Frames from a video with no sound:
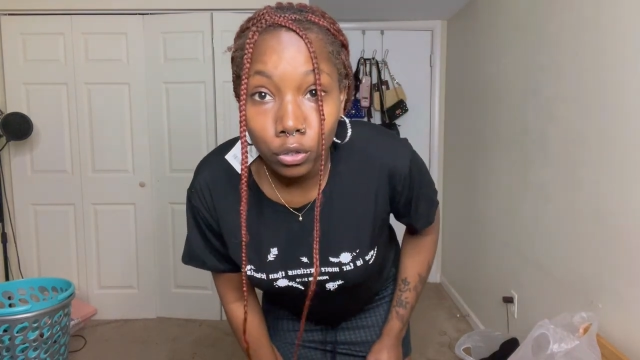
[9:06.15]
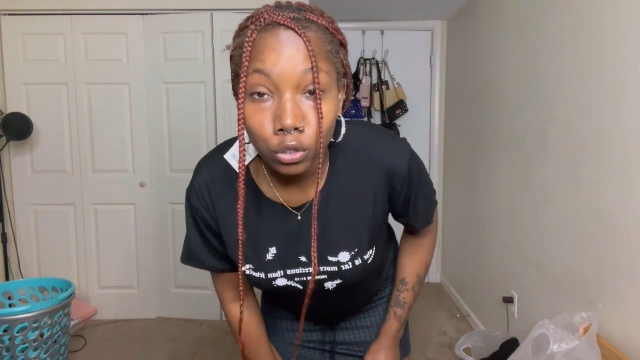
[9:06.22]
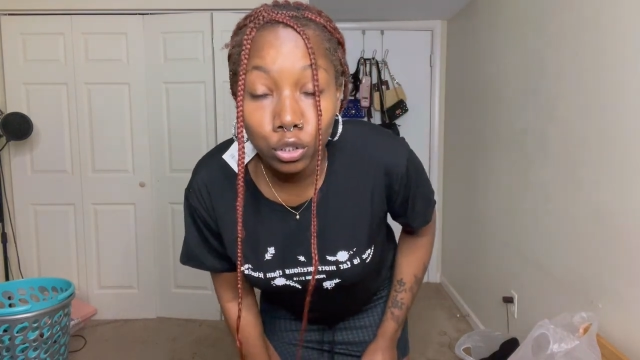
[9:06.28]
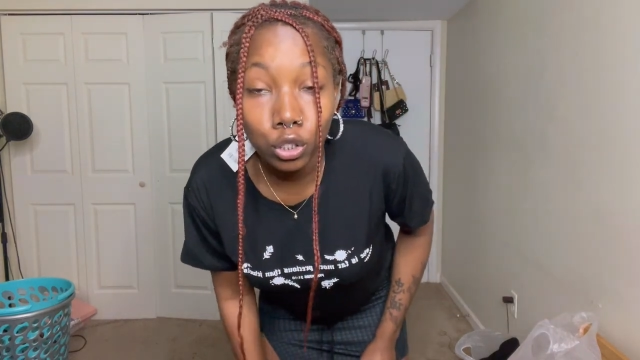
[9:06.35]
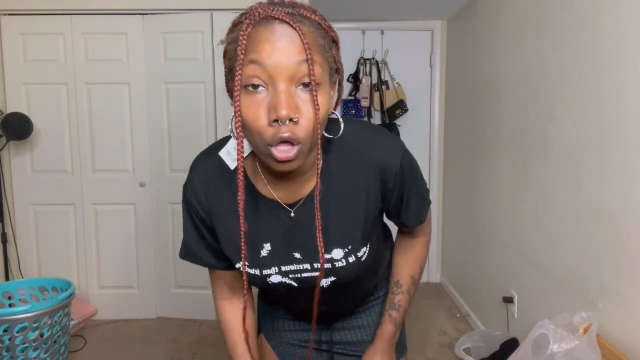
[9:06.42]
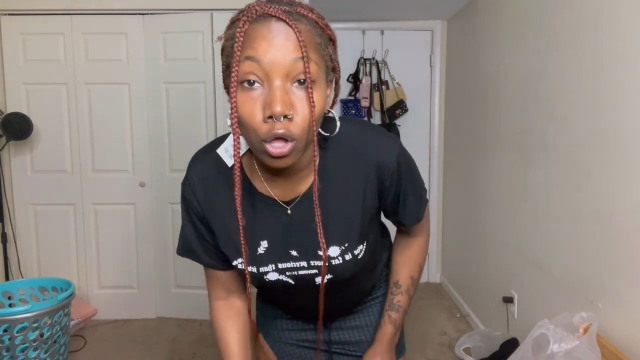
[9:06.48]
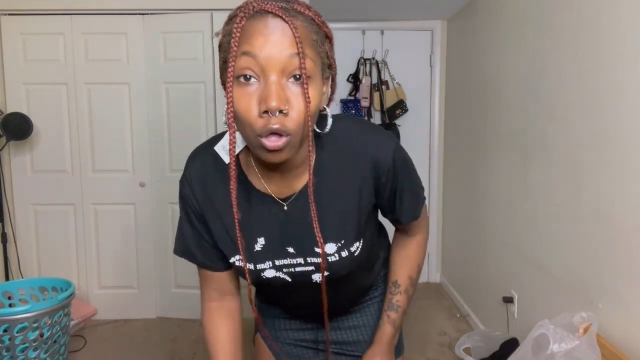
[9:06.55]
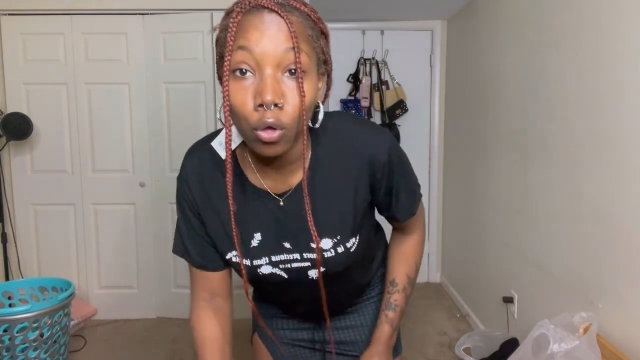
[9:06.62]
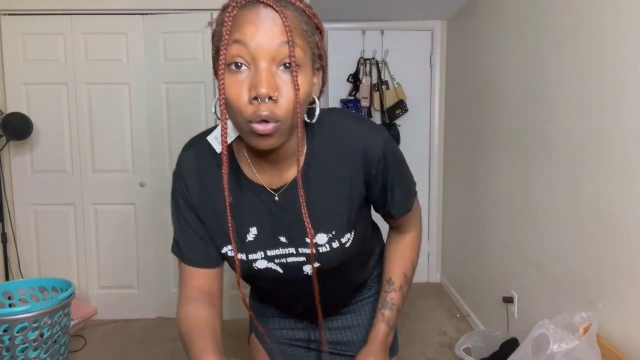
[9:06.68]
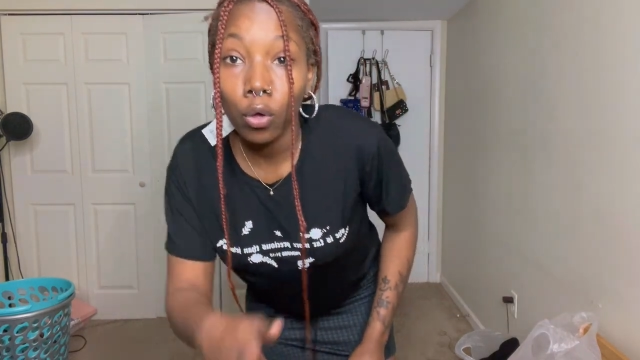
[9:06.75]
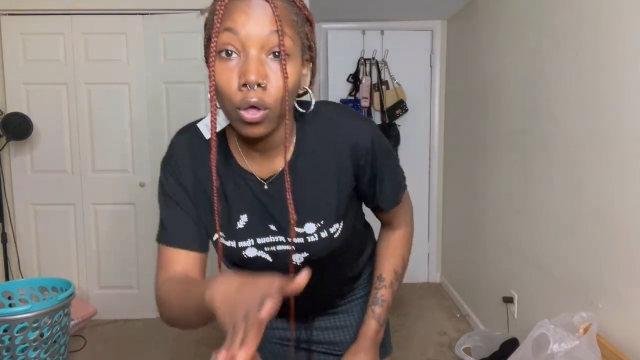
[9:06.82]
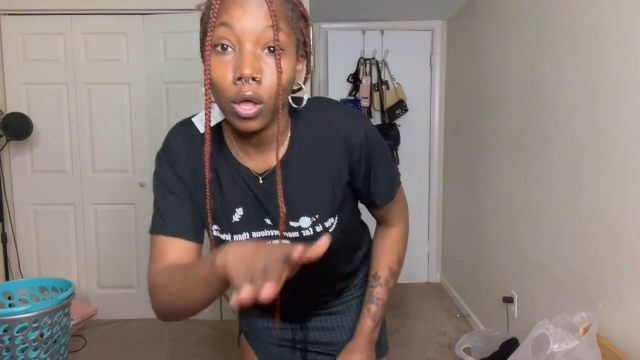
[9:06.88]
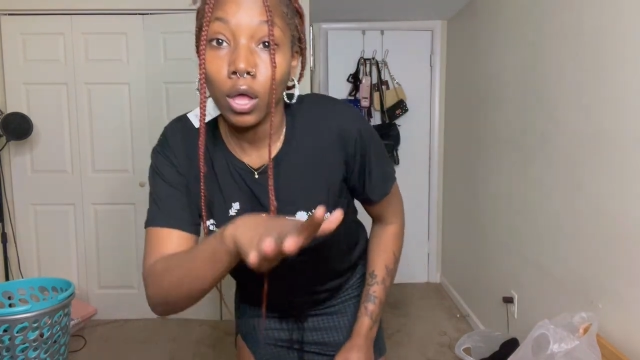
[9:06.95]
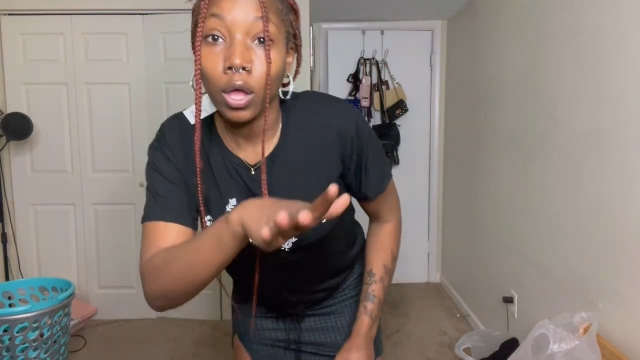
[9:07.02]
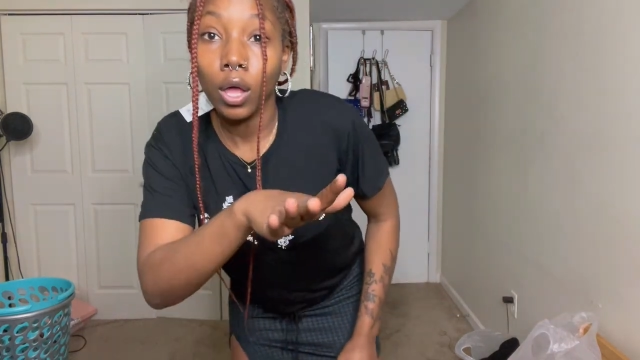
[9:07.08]
So
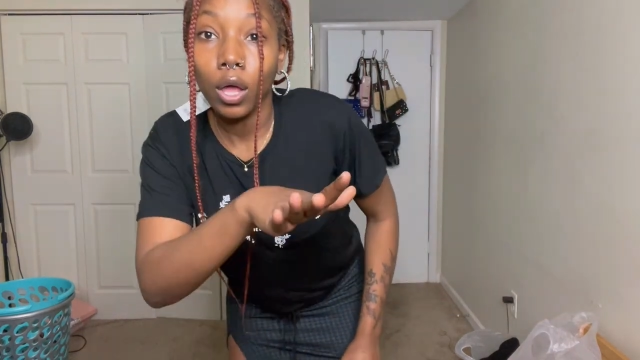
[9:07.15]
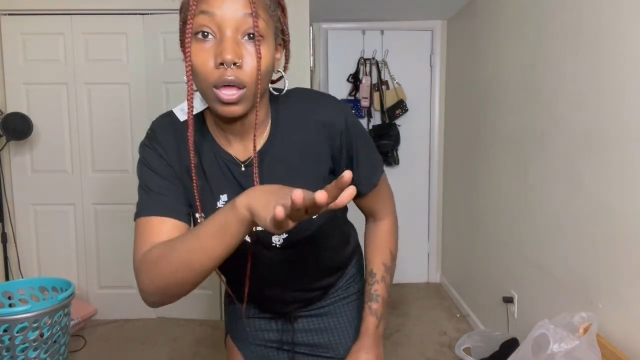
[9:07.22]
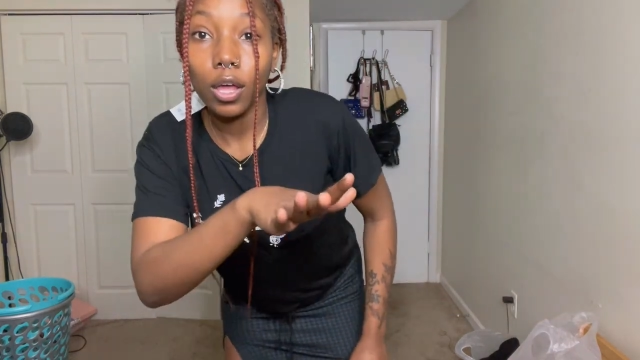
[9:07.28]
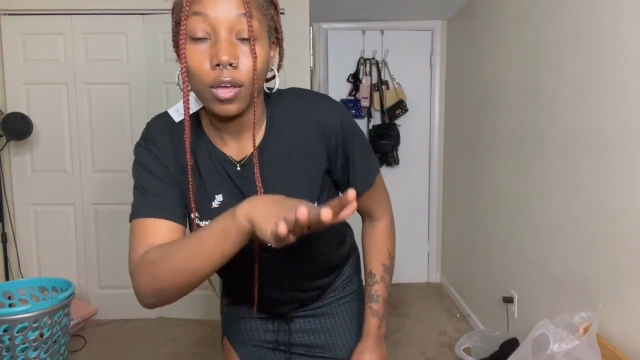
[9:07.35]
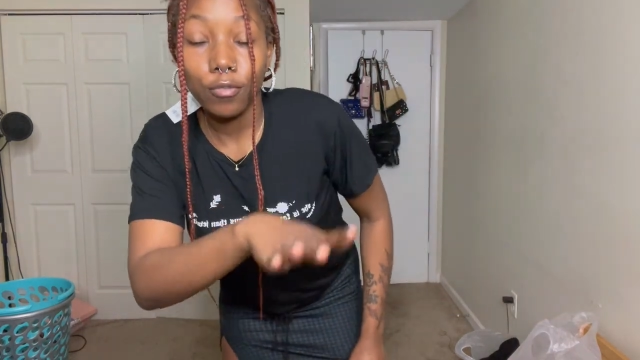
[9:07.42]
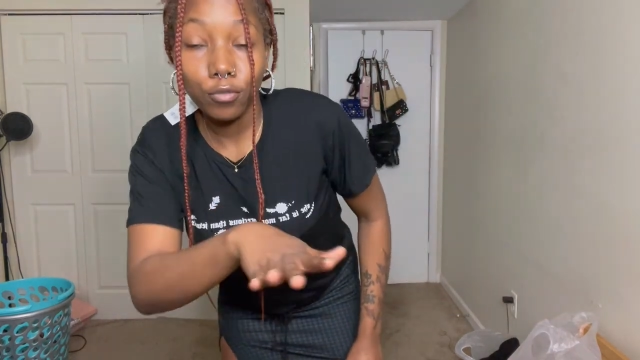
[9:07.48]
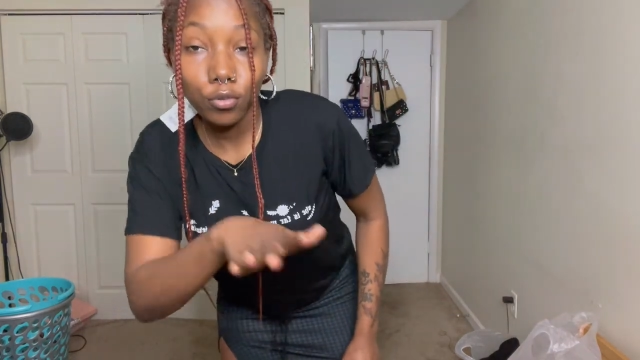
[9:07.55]
if